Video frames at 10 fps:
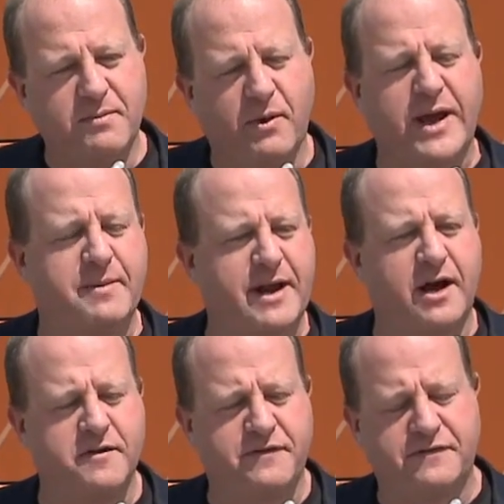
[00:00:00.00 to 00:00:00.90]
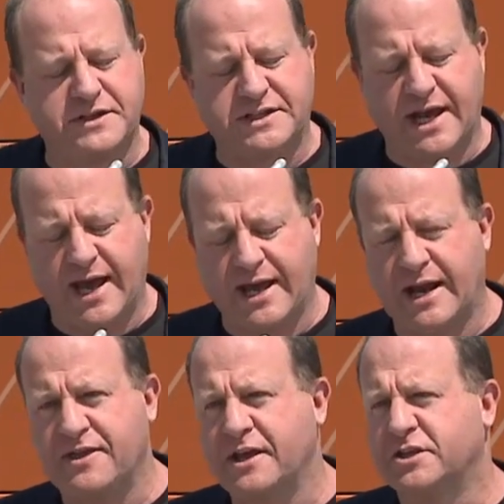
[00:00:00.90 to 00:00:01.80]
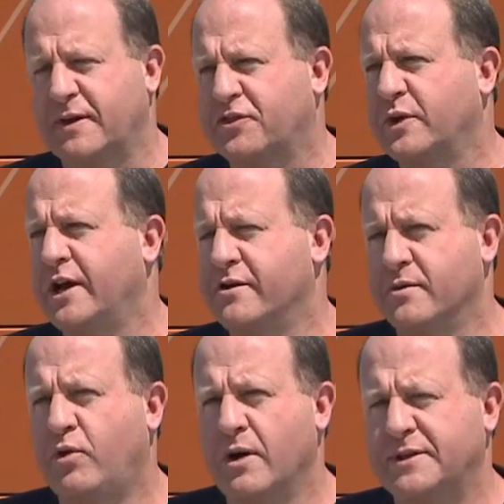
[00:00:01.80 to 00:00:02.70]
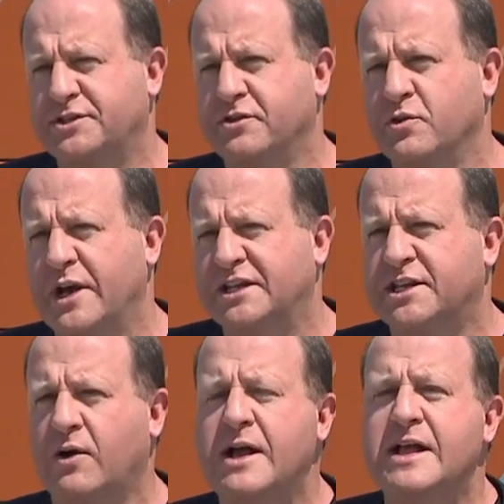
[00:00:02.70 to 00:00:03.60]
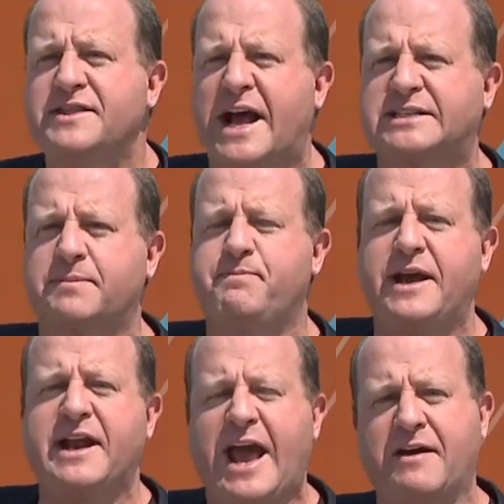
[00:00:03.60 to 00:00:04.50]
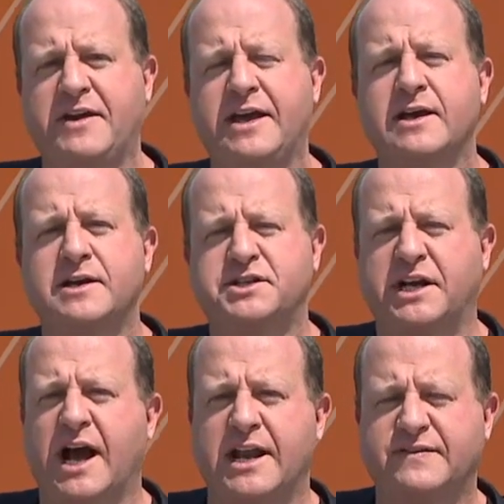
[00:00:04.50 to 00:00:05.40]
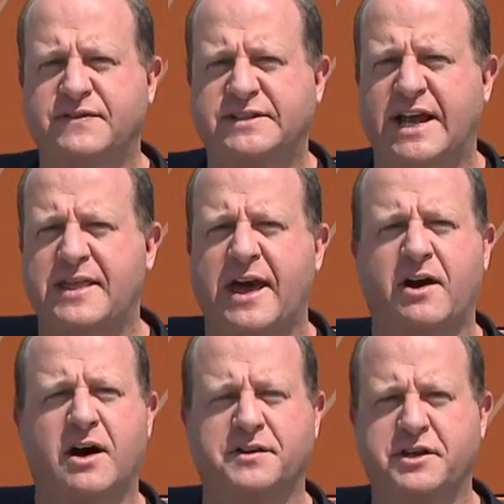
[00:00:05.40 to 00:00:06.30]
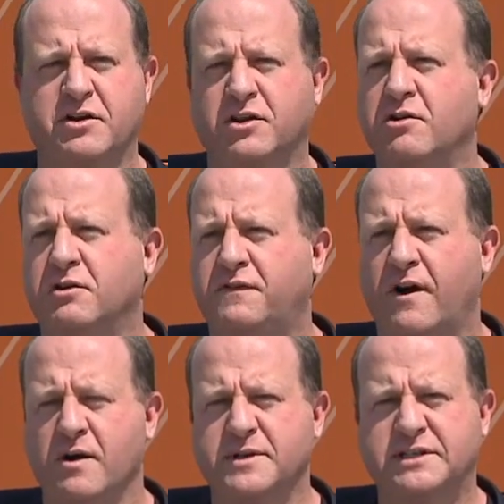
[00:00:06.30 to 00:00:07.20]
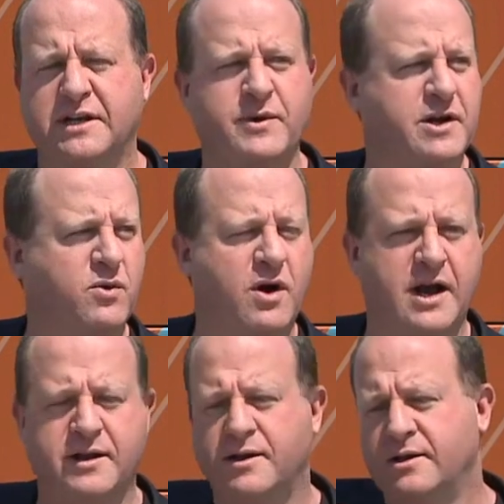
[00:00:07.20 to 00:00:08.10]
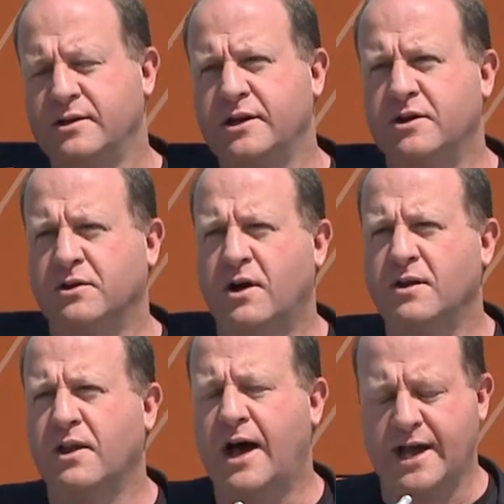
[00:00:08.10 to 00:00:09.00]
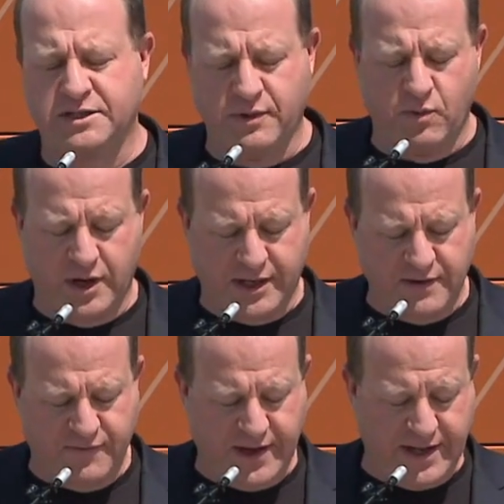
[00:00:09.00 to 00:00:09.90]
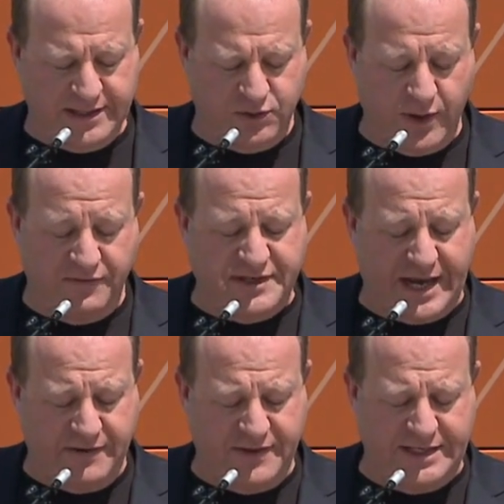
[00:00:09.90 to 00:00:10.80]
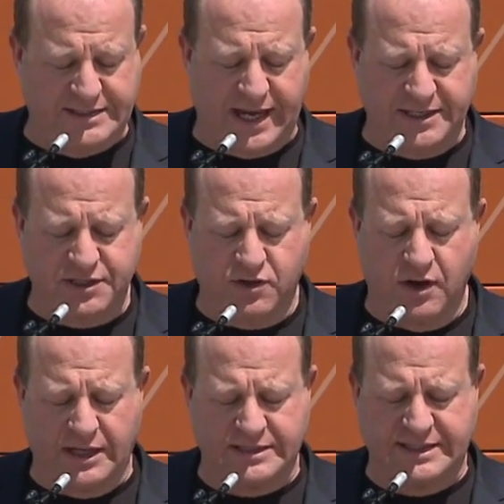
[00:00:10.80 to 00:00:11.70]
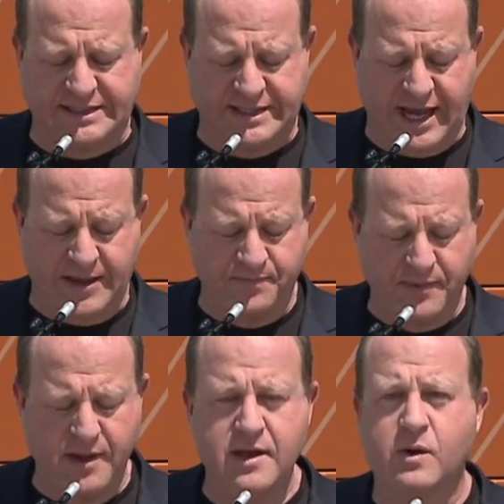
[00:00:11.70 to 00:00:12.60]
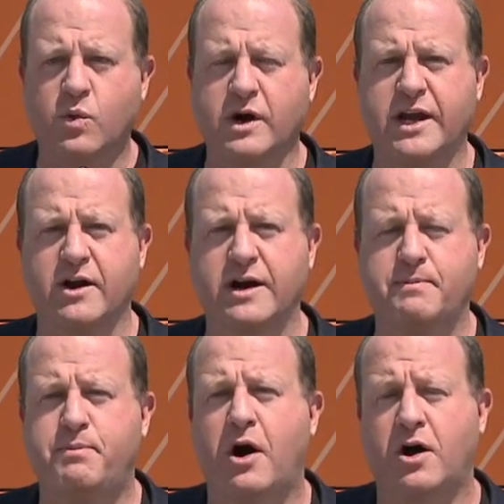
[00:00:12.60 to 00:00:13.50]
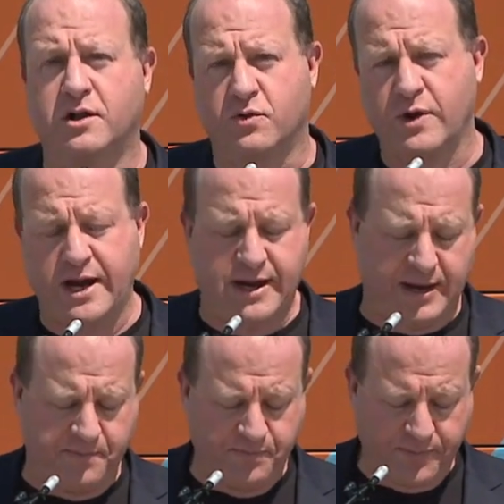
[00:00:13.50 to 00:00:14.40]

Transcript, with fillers: But we had about 150 today, and I think there's about 300 appointments through the week. So that's a bit heavy to kind of send that all to your local pharmacy. We don't want, you know, long lines. We want convenience. We have 10 of these sites across the state. We're here at Ball Arena.